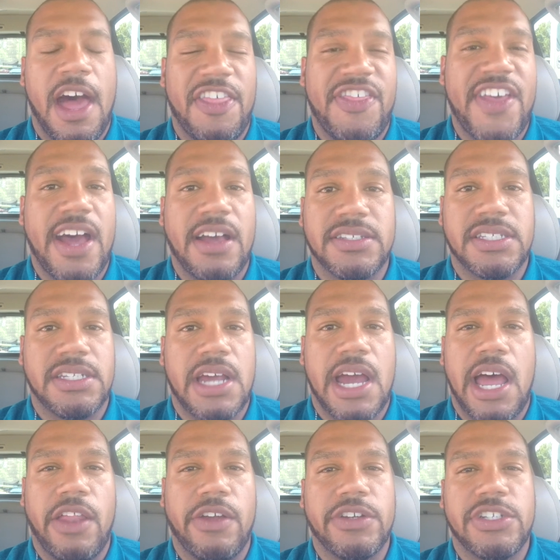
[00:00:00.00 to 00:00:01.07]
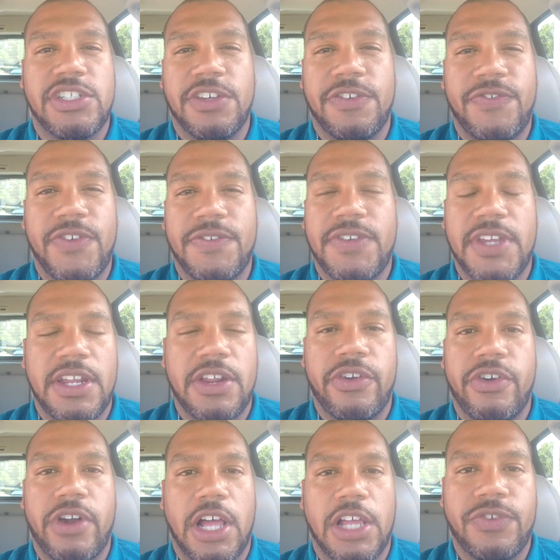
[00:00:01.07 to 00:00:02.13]
$1,000 to
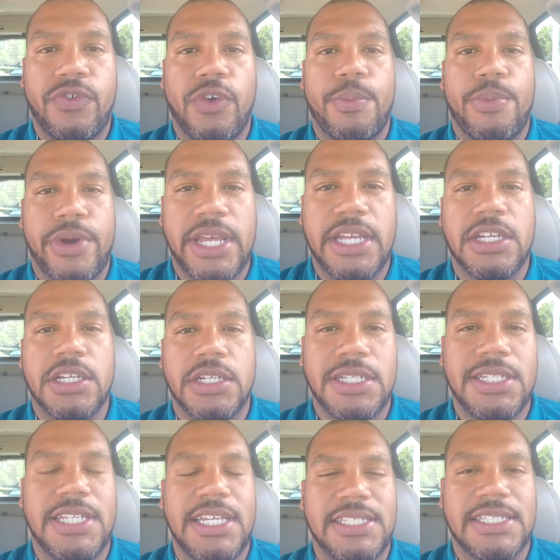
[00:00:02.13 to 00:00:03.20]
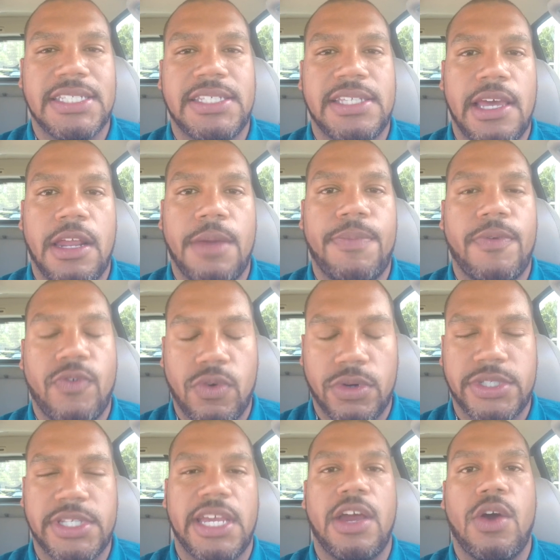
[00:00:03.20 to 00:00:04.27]
$1,500 for a pretty good, decent setup. Of
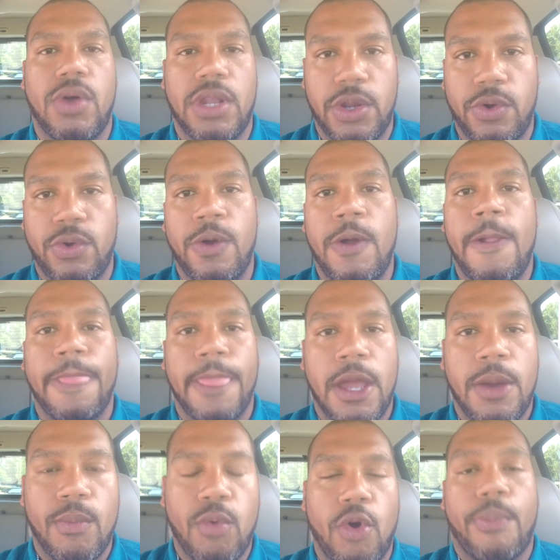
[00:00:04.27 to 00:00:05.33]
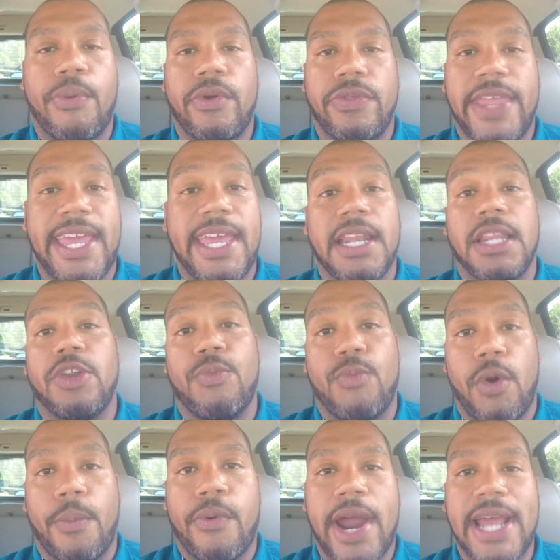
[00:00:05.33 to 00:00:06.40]
course, they go a little more, they get a little
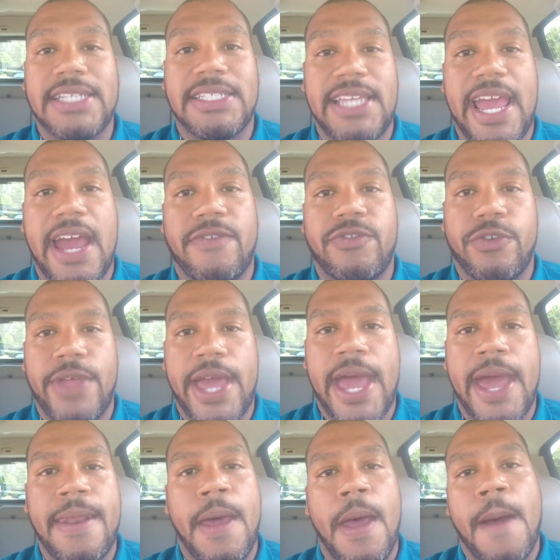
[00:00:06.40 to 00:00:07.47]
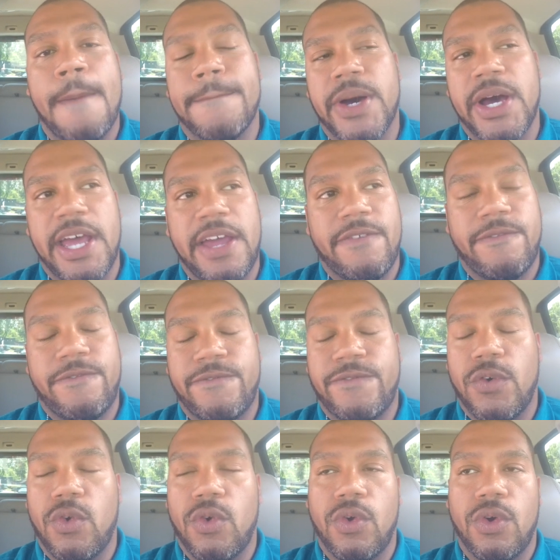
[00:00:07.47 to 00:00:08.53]
more pricey after that. But
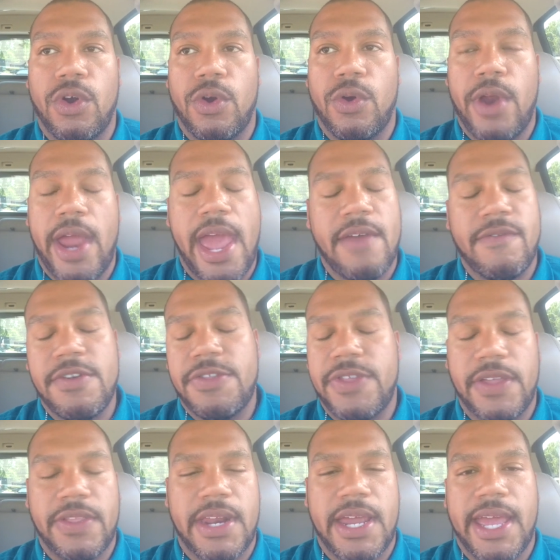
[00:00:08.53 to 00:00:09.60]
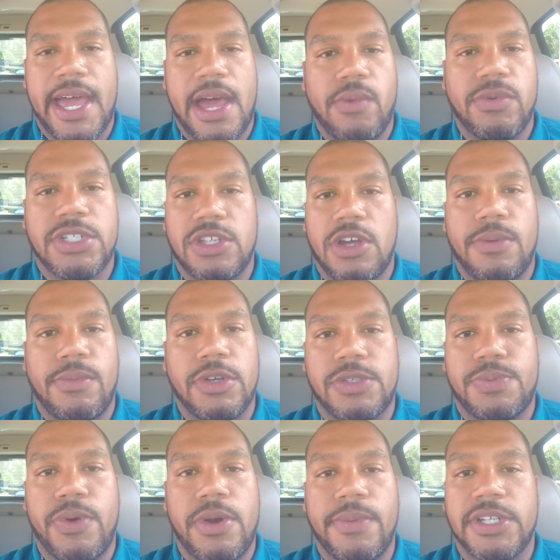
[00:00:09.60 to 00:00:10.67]
for everything that I got, which is
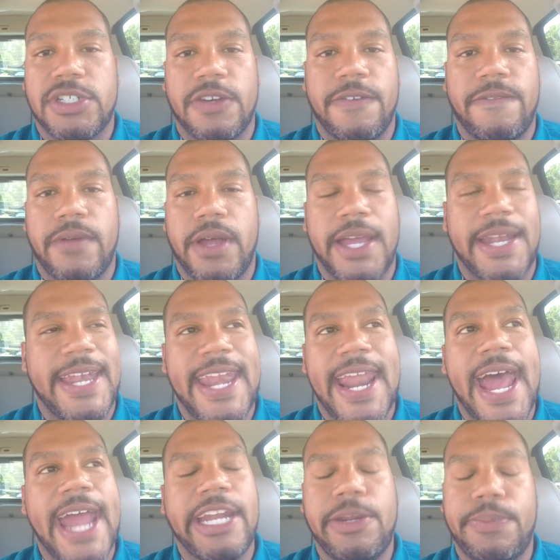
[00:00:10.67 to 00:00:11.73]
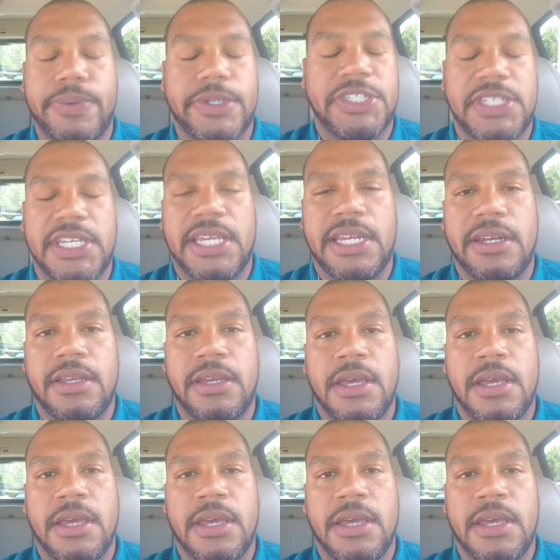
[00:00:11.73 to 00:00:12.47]
almost pretty much a 90%